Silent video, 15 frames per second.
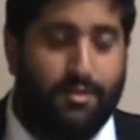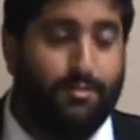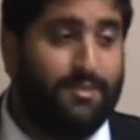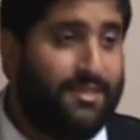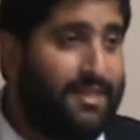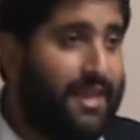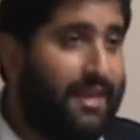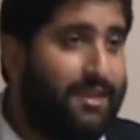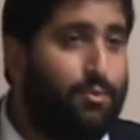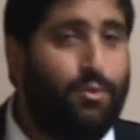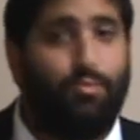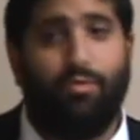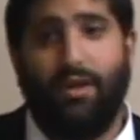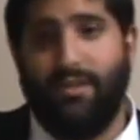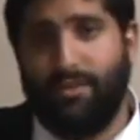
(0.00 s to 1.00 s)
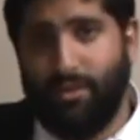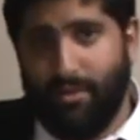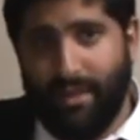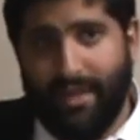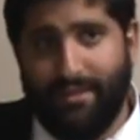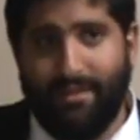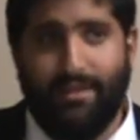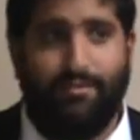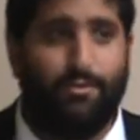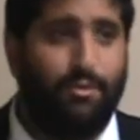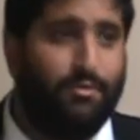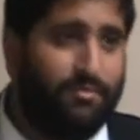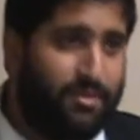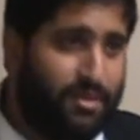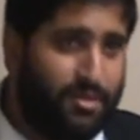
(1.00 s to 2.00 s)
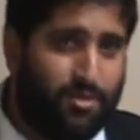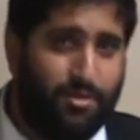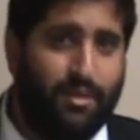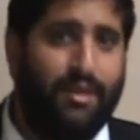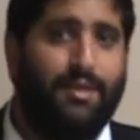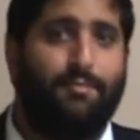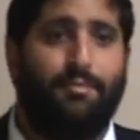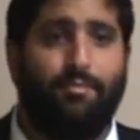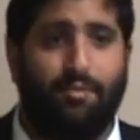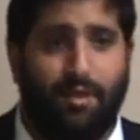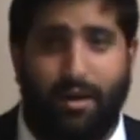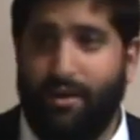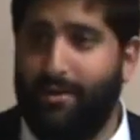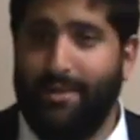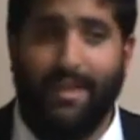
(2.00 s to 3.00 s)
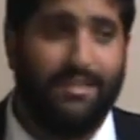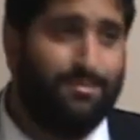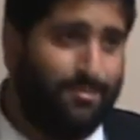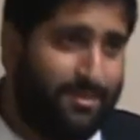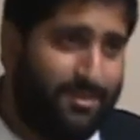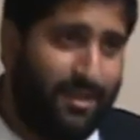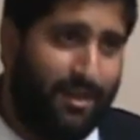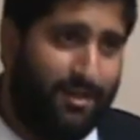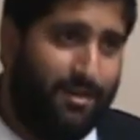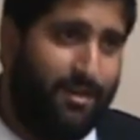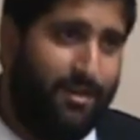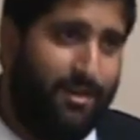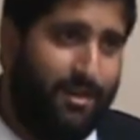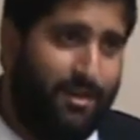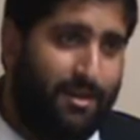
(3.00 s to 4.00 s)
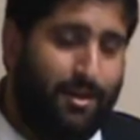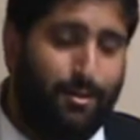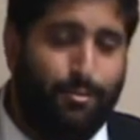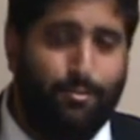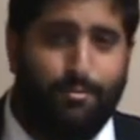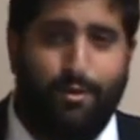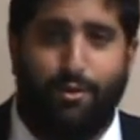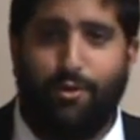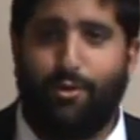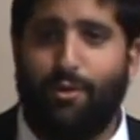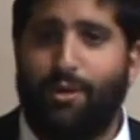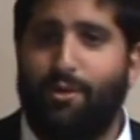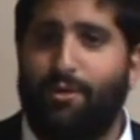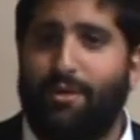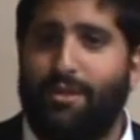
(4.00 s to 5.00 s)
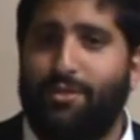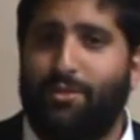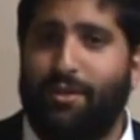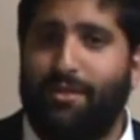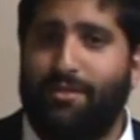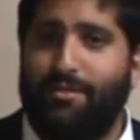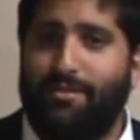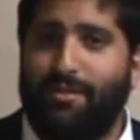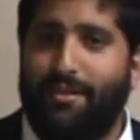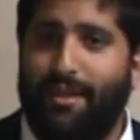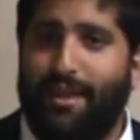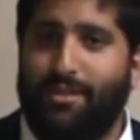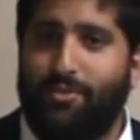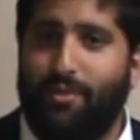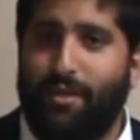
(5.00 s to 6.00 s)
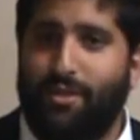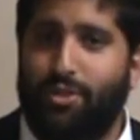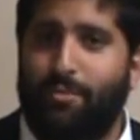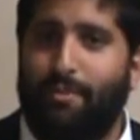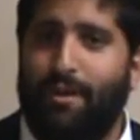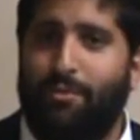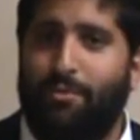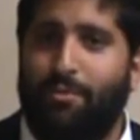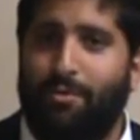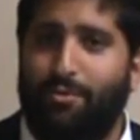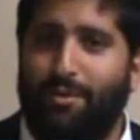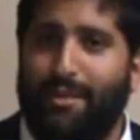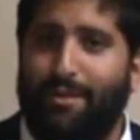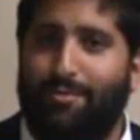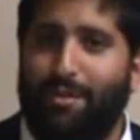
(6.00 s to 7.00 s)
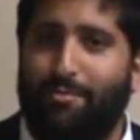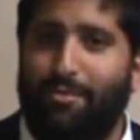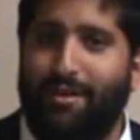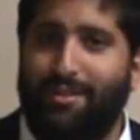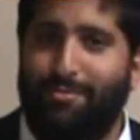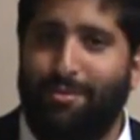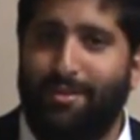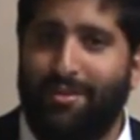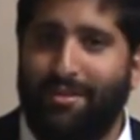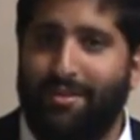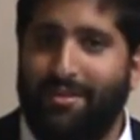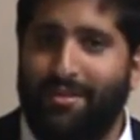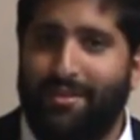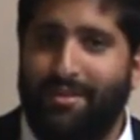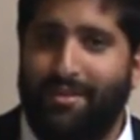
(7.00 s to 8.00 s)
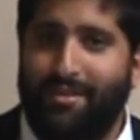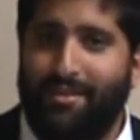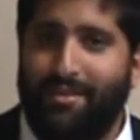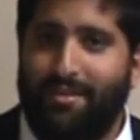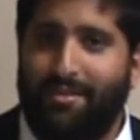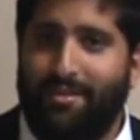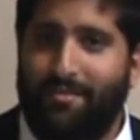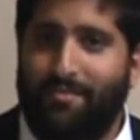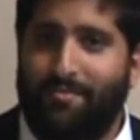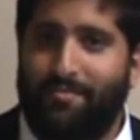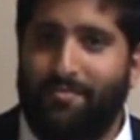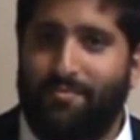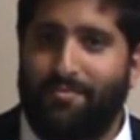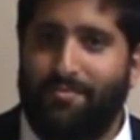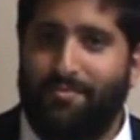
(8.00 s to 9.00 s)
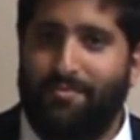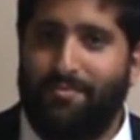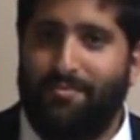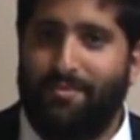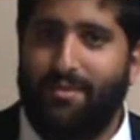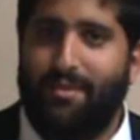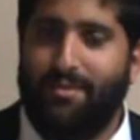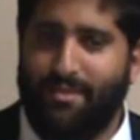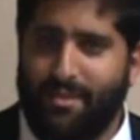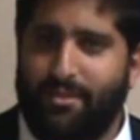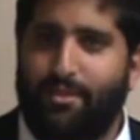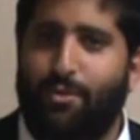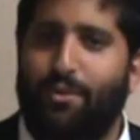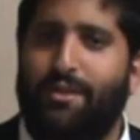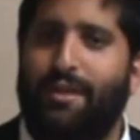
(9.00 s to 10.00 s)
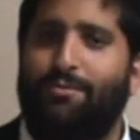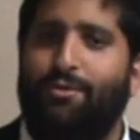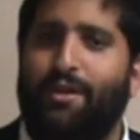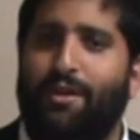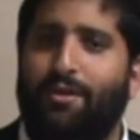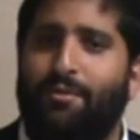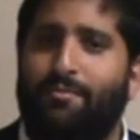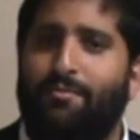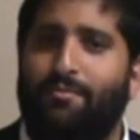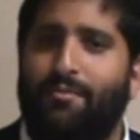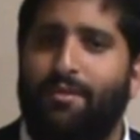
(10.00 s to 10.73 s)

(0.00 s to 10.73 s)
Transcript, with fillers: It's a mistake. We pray so late, whenever we finish so late, and people are hungry. That's a mistake. Baruch, when you were in Israel this uh, last week, Shabbat, what, more, what time do they pray in the morning? Well, they start about six thirty. six thirty. What time did you get home?